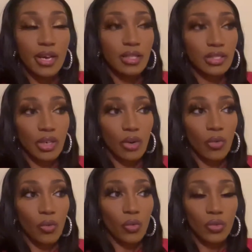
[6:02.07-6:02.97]

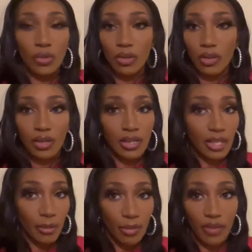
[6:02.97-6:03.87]
So
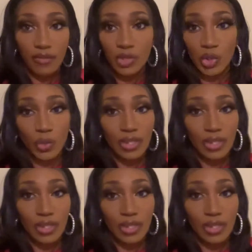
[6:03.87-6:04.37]
cooking breakfast was one